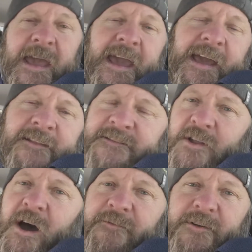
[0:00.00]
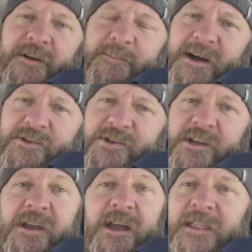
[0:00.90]
It's not very much.
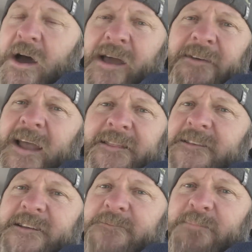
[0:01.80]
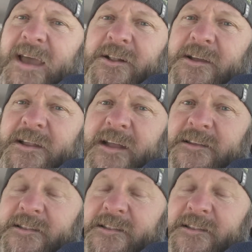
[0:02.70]
Now, I've had this panel connected.